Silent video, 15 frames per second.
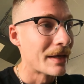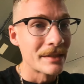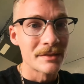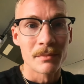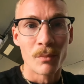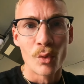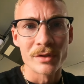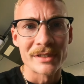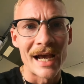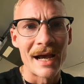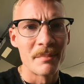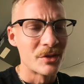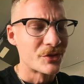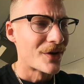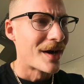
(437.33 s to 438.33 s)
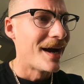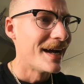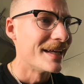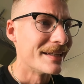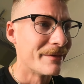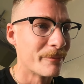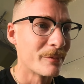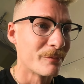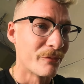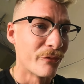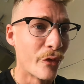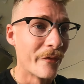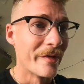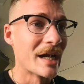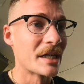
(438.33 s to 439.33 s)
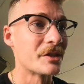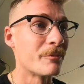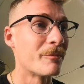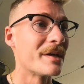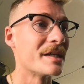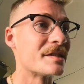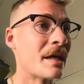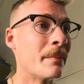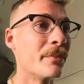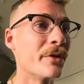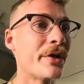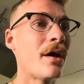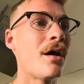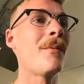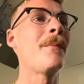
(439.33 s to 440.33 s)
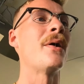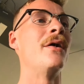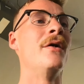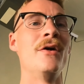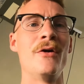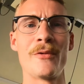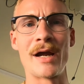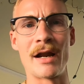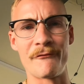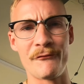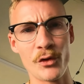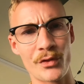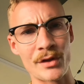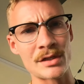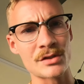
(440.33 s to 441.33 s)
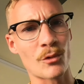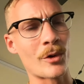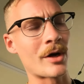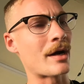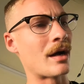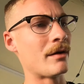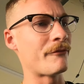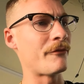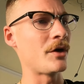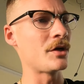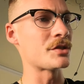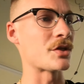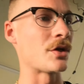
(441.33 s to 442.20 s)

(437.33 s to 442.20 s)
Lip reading: some more time to dry, and then before we actually reassemble it all. But we've got a few things to work on first.